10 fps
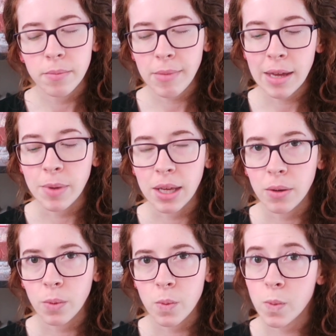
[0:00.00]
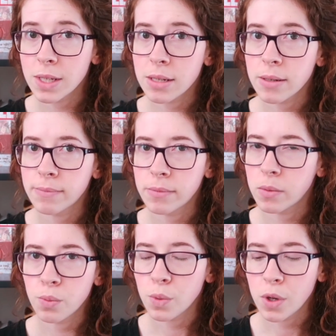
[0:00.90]
maybe. Wisdom,
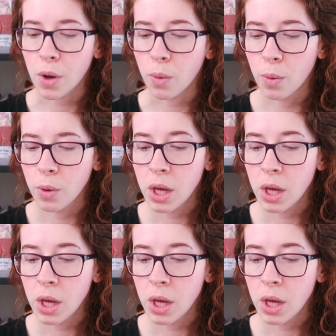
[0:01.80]
no.